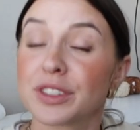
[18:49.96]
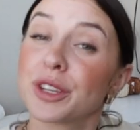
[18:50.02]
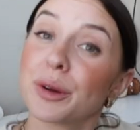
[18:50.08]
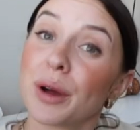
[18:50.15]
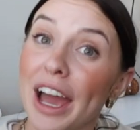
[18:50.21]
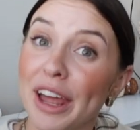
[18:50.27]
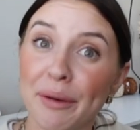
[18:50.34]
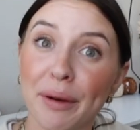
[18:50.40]

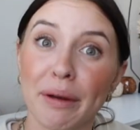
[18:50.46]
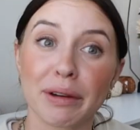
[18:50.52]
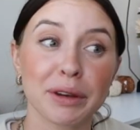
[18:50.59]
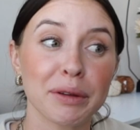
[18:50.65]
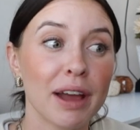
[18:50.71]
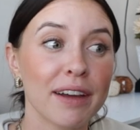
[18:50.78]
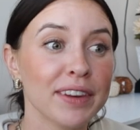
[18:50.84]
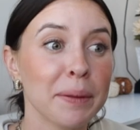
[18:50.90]
so I don't know.
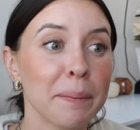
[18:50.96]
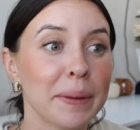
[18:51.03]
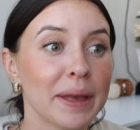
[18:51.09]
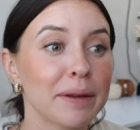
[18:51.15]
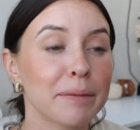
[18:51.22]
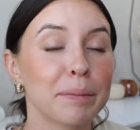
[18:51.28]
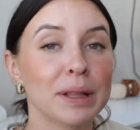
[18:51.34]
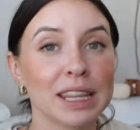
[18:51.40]
I don't have any
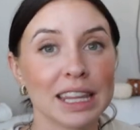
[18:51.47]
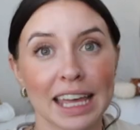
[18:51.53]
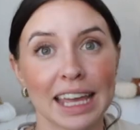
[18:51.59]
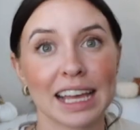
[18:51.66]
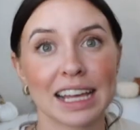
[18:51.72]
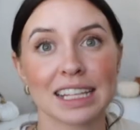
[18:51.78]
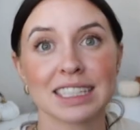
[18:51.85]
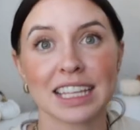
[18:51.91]
big
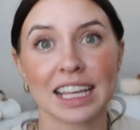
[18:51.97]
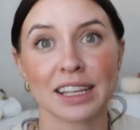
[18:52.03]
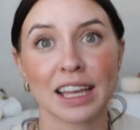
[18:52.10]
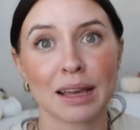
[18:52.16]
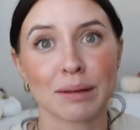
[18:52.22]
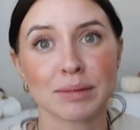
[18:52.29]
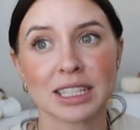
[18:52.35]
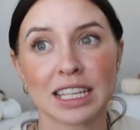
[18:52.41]
plans.
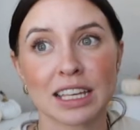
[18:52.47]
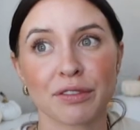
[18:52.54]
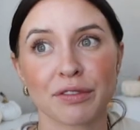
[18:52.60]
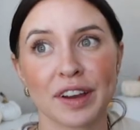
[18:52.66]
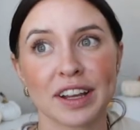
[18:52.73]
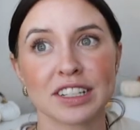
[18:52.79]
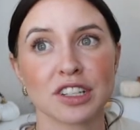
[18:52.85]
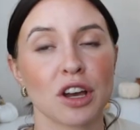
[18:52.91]
I am seeing a
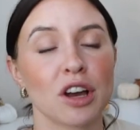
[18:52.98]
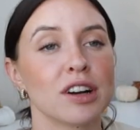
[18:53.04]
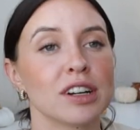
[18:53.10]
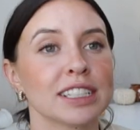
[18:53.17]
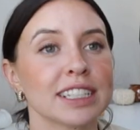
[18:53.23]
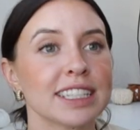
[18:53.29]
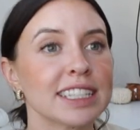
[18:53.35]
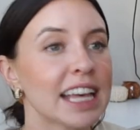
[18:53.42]
friend
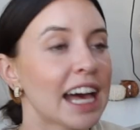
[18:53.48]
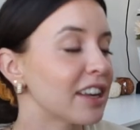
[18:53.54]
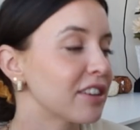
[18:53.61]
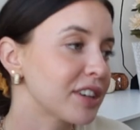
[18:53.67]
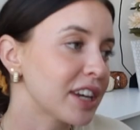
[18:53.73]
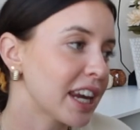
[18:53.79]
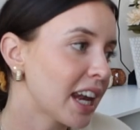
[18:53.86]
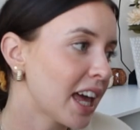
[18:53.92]
on
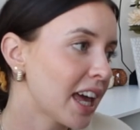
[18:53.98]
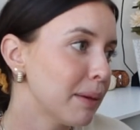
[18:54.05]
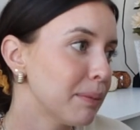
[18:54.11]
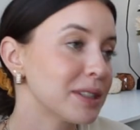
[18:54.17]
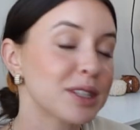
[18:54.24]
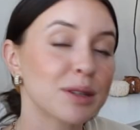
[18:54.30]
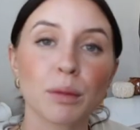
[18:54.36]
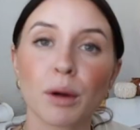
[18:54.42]
Saturday
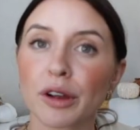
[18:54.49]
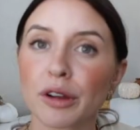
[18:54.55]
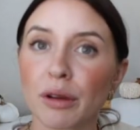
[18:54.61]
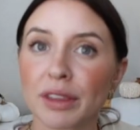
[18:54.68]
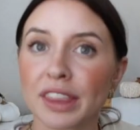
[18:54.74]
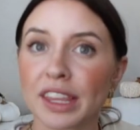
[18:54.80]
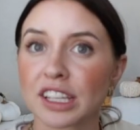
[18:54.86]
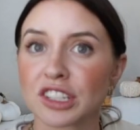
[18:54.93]
night, but
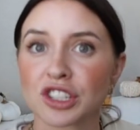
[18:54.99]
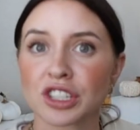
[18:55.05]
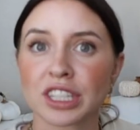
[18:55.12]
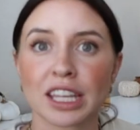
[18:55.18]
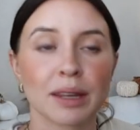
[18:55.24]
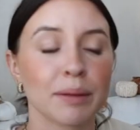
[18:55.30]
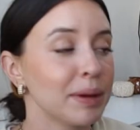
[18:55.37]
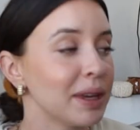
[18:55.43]
tomorrow I think it's
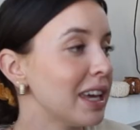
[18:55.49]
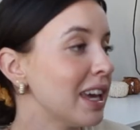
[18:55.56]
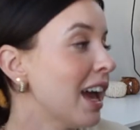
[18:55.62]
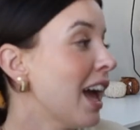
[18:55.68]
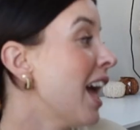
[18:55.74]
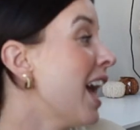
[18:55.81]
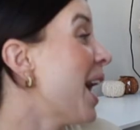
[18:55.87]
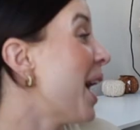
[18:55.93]
just going to
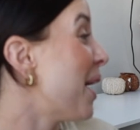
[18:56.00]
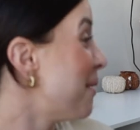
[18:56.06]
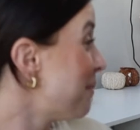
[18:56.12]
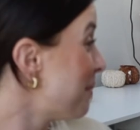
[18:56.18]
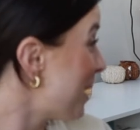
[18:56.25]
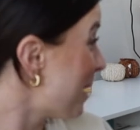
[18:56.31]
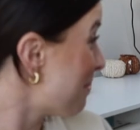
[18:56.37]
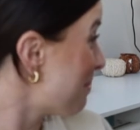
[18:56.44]
be a
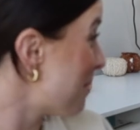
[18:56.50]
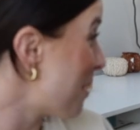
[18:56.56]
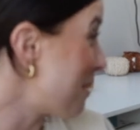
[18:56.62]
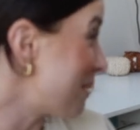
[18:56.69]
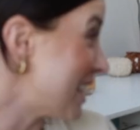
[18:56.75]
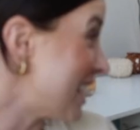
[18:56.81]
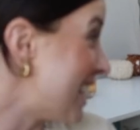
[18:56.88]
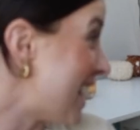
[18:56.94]
me and
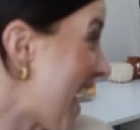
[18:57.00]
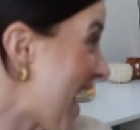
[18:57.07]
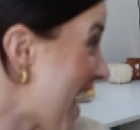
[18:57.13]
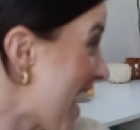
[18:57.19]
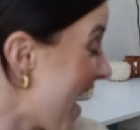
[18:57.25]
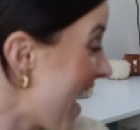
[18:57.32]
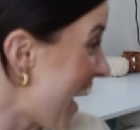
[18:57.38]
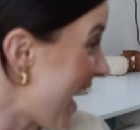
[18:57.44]
Mowgli
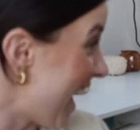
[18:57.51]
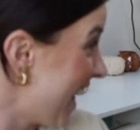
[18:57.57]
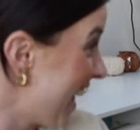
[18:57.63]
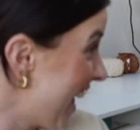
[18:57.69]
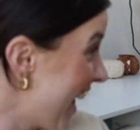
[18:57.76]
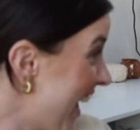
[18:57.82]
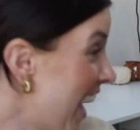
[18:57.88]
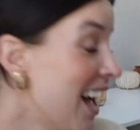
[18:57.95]
day, huh?
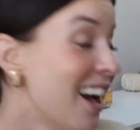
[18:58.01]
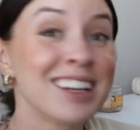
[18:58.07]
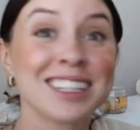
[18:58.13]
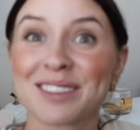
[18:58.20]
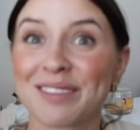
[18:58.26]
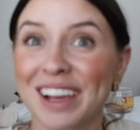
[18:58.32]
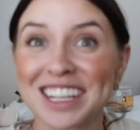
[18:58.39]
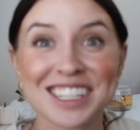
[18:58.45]

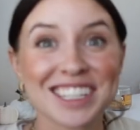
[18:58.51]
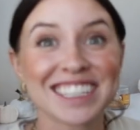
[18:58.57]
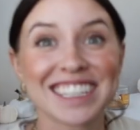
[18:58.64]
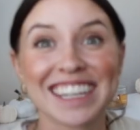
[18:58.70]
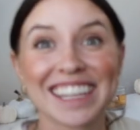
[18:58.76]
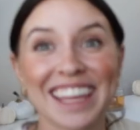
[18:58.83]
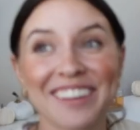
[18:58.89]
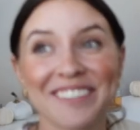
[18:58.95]
Sebastian
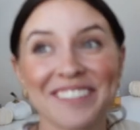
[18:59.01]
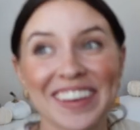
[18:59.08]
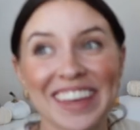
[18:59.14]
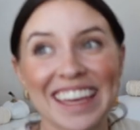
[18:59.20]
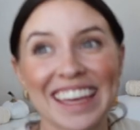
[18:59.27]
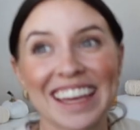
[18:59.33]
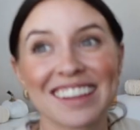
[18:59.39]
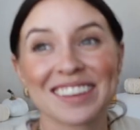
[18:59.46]
did give
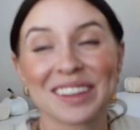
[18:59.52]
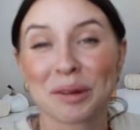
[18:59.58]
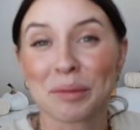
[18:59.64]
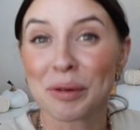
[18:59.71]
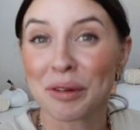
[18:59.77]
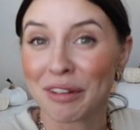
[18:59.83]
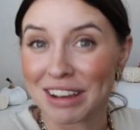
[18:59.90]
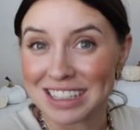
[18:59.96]
me a
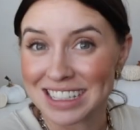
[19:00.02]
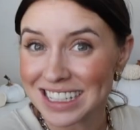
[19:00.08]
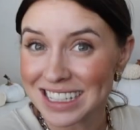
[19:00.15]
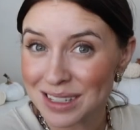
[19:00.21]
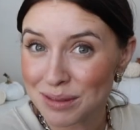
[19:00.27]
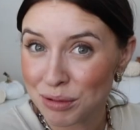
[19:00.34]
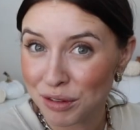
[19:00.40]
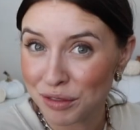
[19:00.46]
little
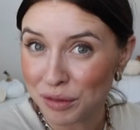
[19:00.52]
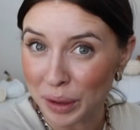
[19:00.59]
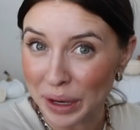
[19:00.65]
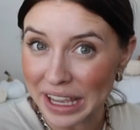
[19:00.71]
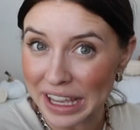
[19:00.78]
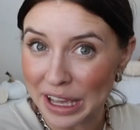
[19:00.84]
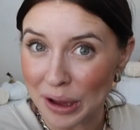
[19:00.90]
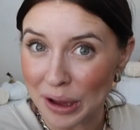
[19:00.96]
present before he